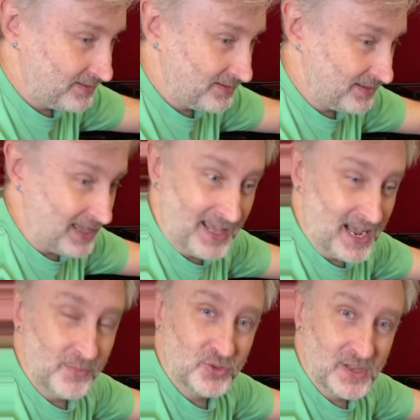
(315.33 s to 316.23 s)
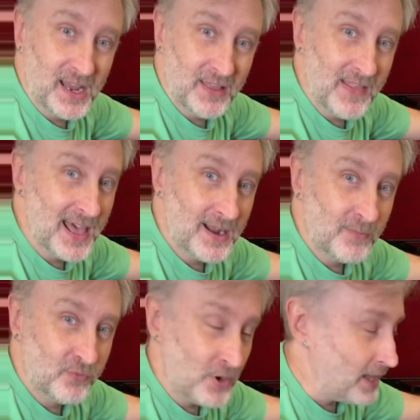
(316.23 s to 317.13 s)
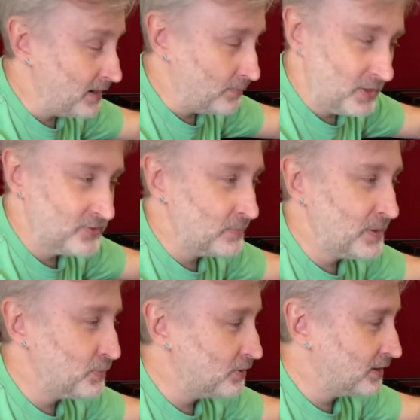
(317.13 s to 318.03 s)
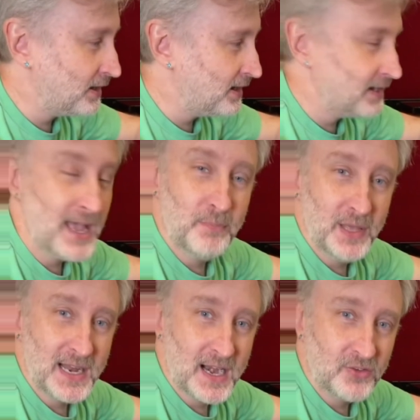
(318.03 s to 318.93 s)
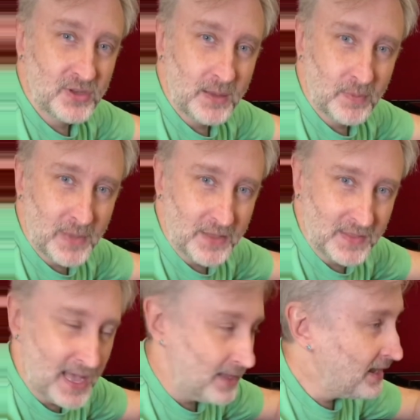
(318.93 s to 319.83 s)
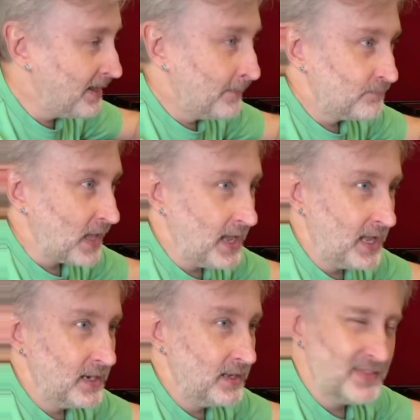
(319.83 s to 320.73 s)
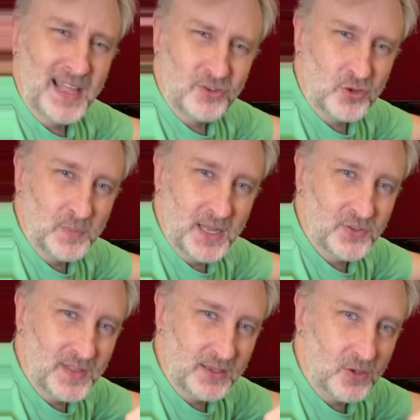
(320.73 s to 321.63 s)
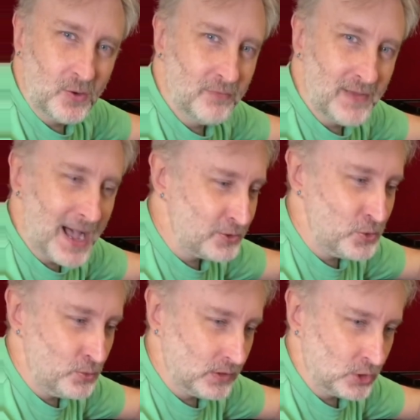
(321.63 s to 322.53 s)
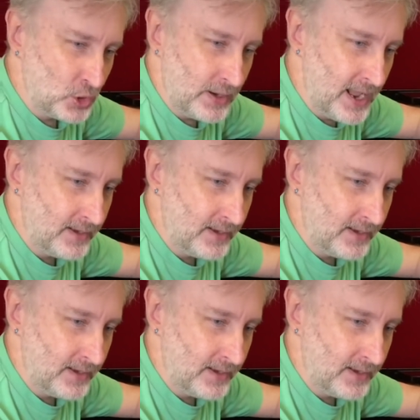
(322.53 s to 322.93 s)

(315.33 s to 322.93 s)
And I'm saying that up front. A bunch of people are going to get bent out of shape about that. And that just means they don't value the learning.